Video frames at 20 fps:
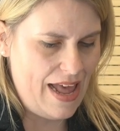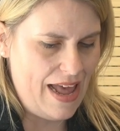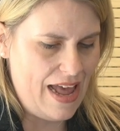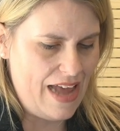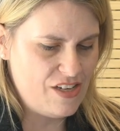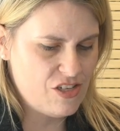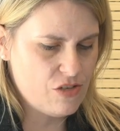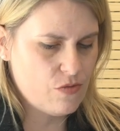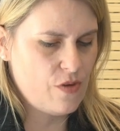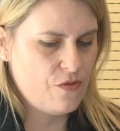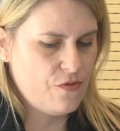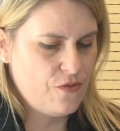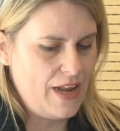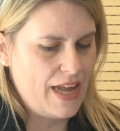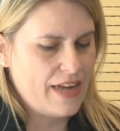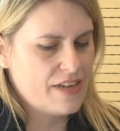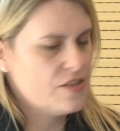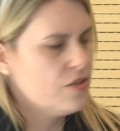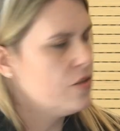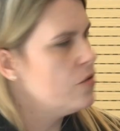and to
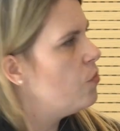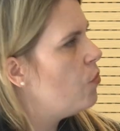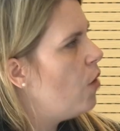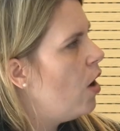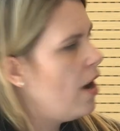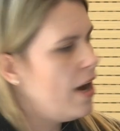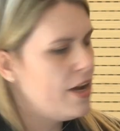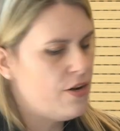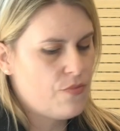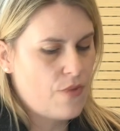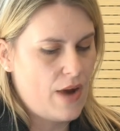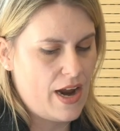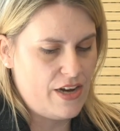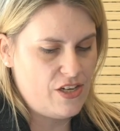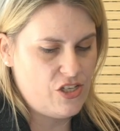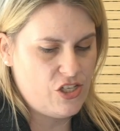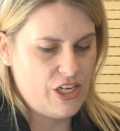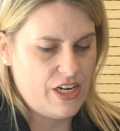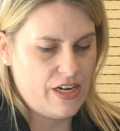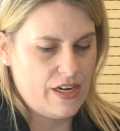reflect the
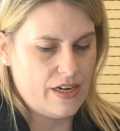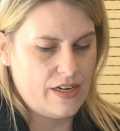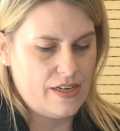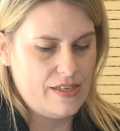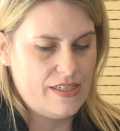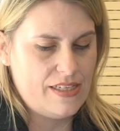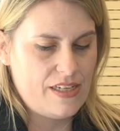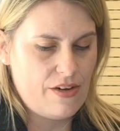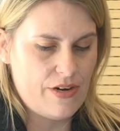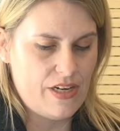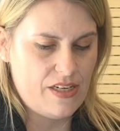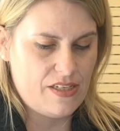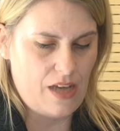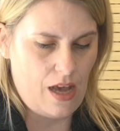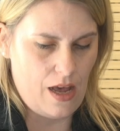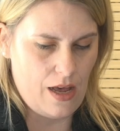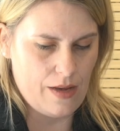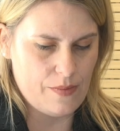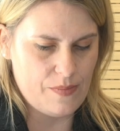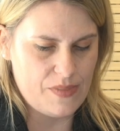wide-ranging serious
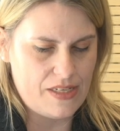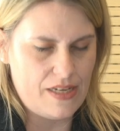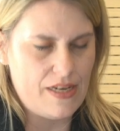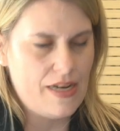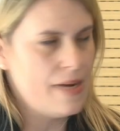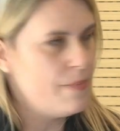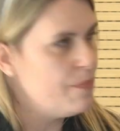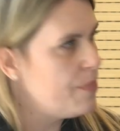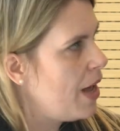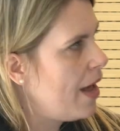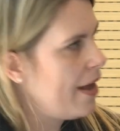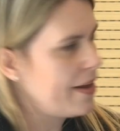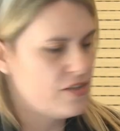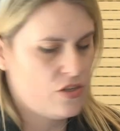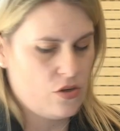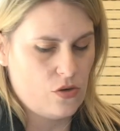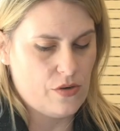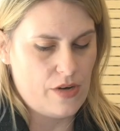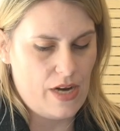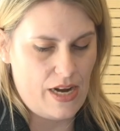harms and
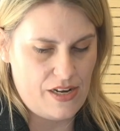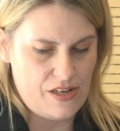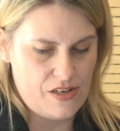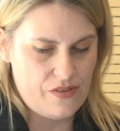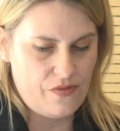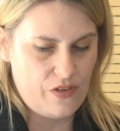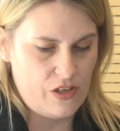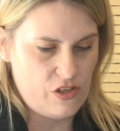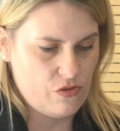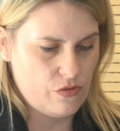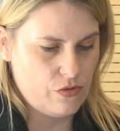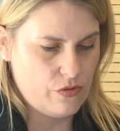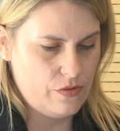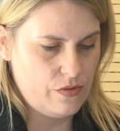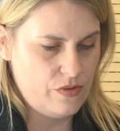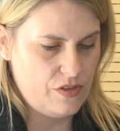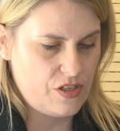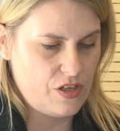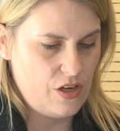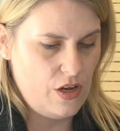impacts on
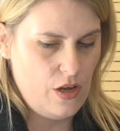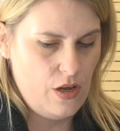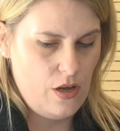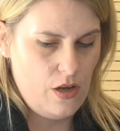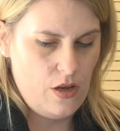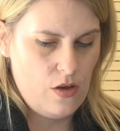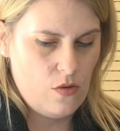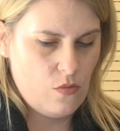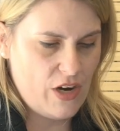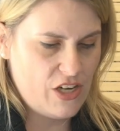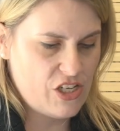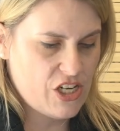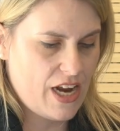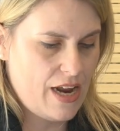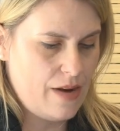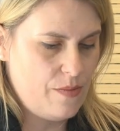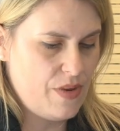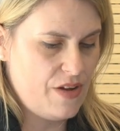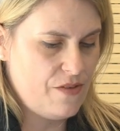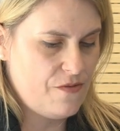individuals, which
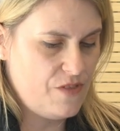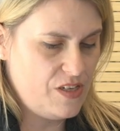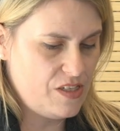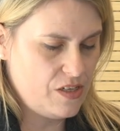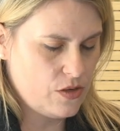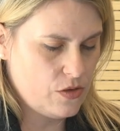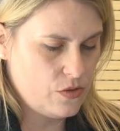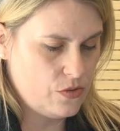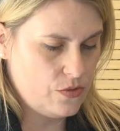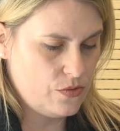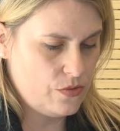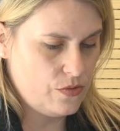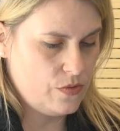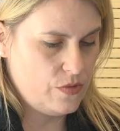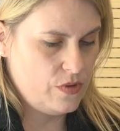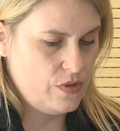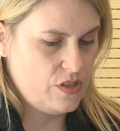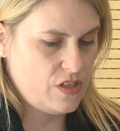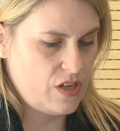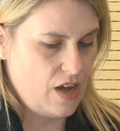can be physical,
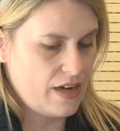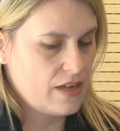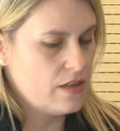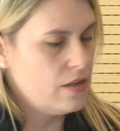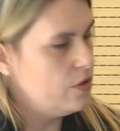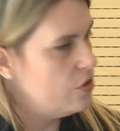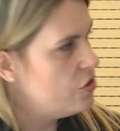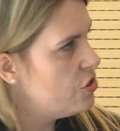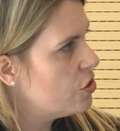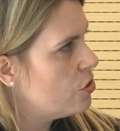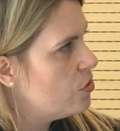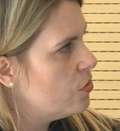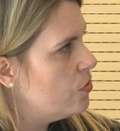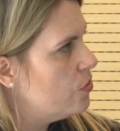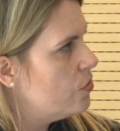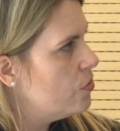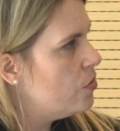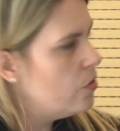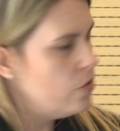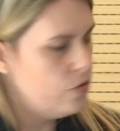
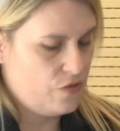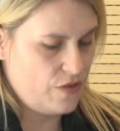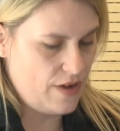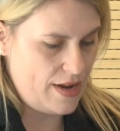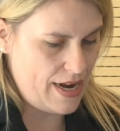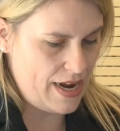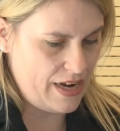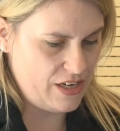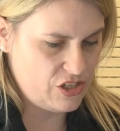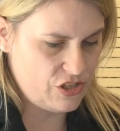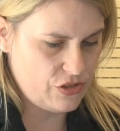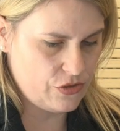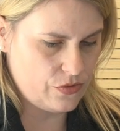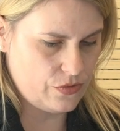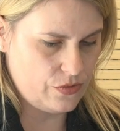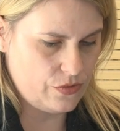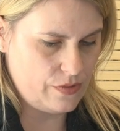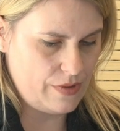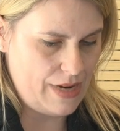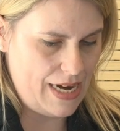psychological or
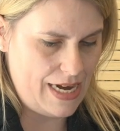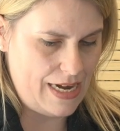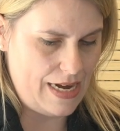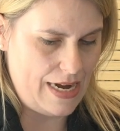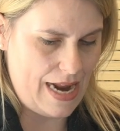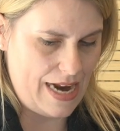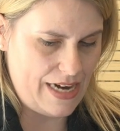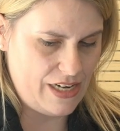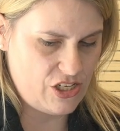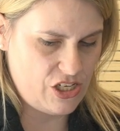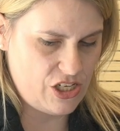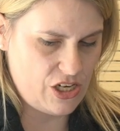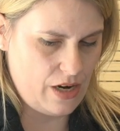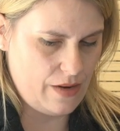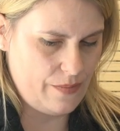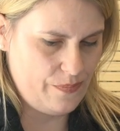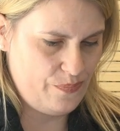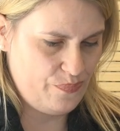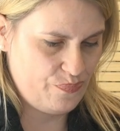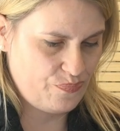financial in nature.